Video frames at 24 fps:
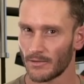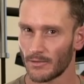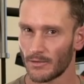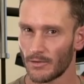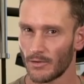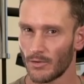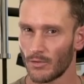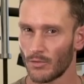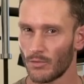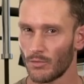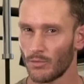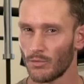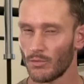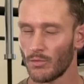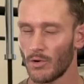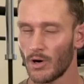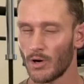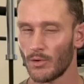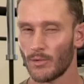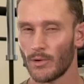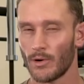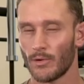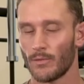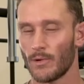
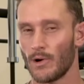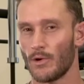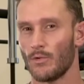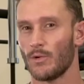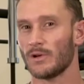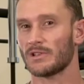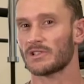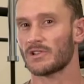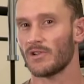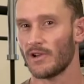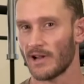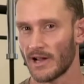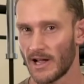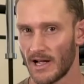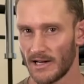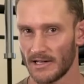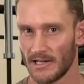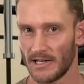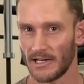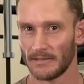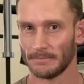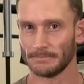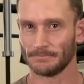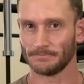Whoa, whoa, whoa, what's going on here?